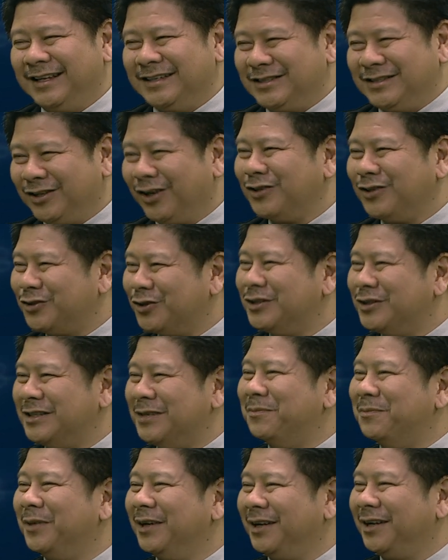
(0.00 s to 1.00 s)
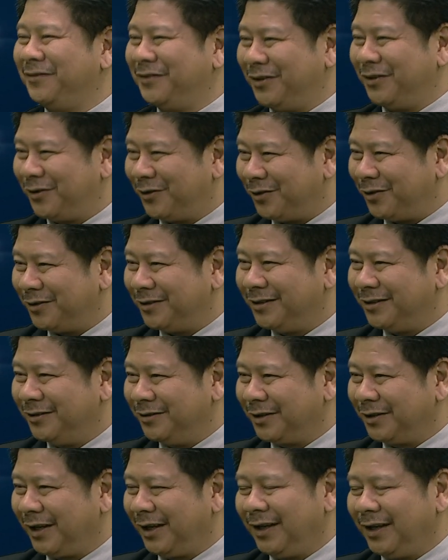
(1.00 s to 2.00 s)
it's not so simple after all.
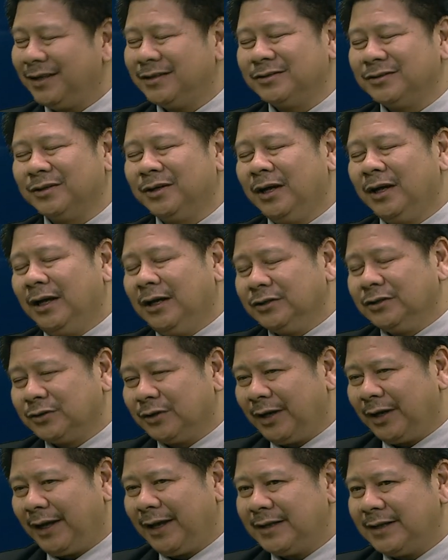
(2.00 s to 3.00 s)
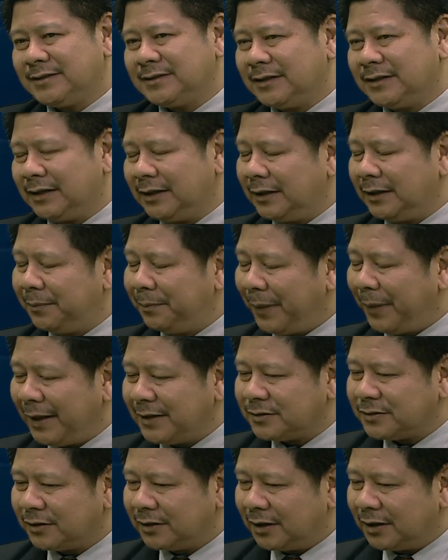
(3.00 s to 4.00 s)
Okay, so hence it
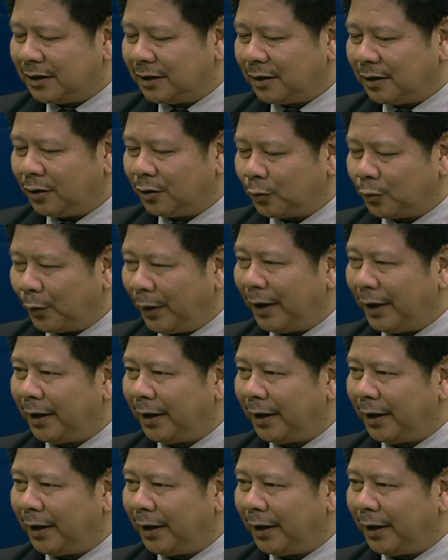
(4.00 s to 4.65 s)
depends on